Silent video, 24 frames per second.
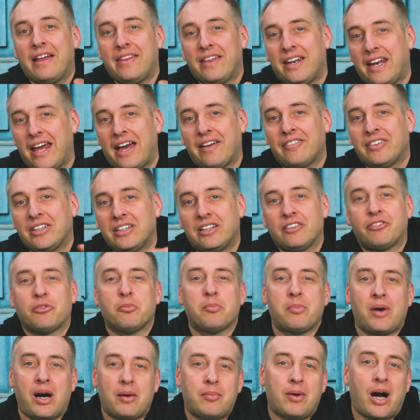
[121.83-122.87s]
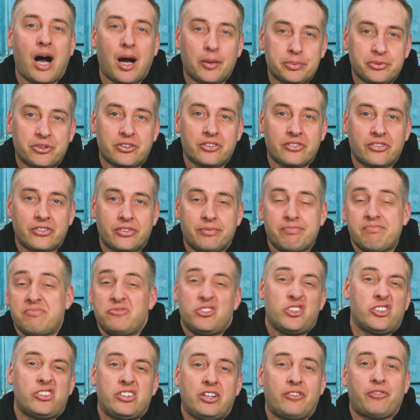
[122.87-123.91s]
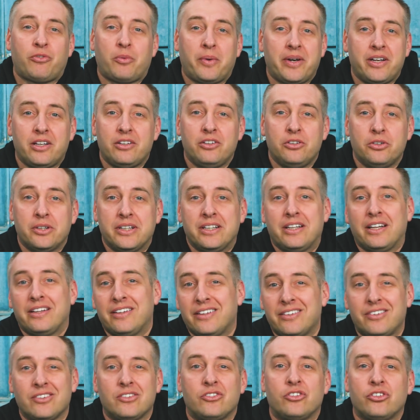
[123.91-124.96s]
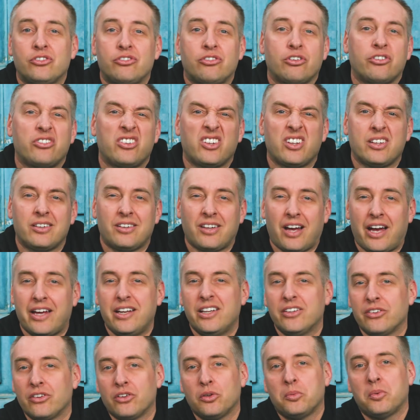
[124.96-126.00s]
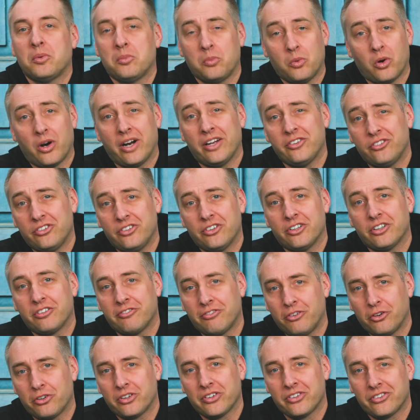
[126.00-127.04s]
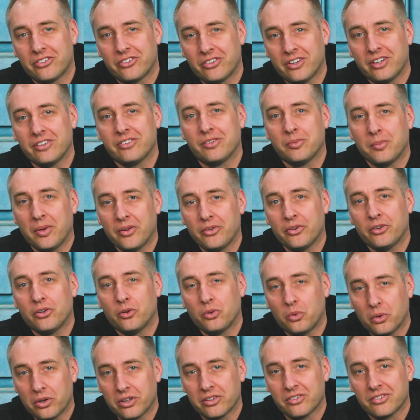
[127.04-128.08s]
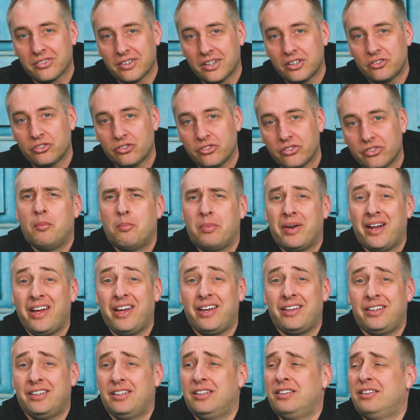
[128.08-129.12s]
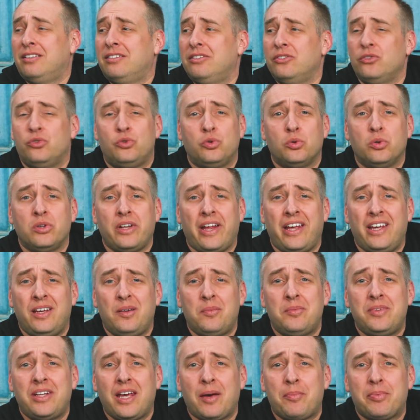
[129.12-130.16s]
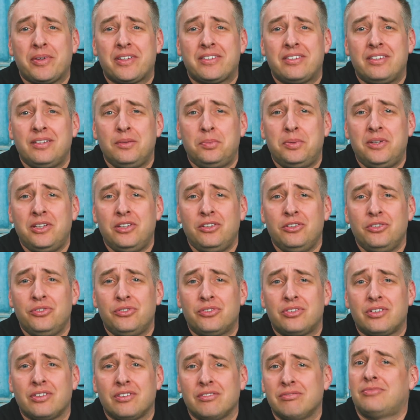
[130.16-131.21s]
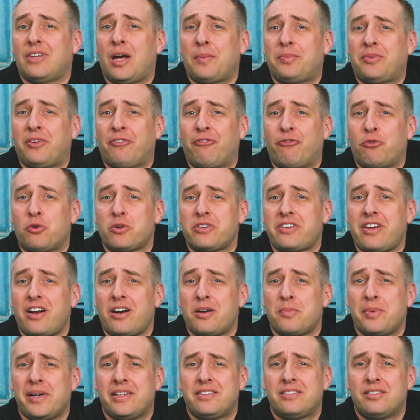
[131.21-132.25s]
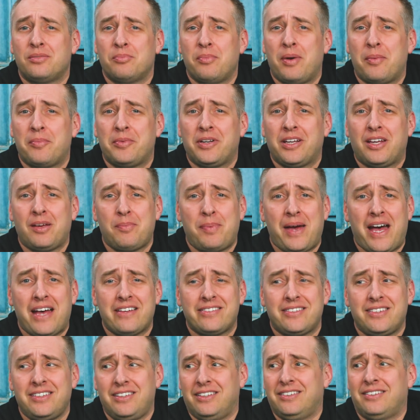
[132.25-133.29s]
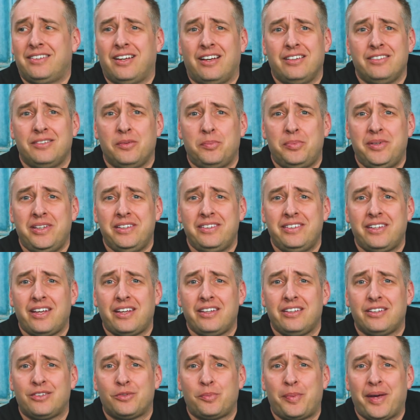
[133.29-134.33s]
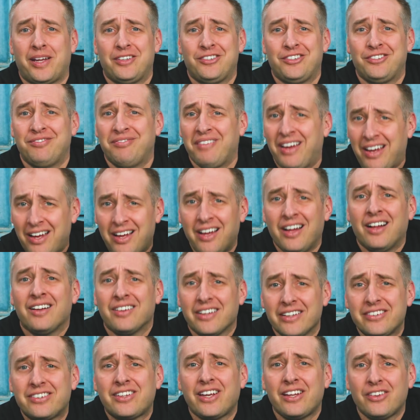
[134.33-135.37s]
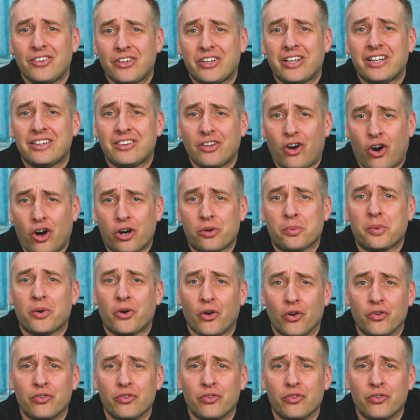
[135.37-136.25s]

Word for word: and then having different BOM options. Just a different way to do it. And this is just shows that Tyan is a little bit more engineering focused than some other organizations. But hey, dual AMD EPYC CPUs, up to four terabytes in memory capacity and tons of PCIe expansion. Let's get looking at the hardware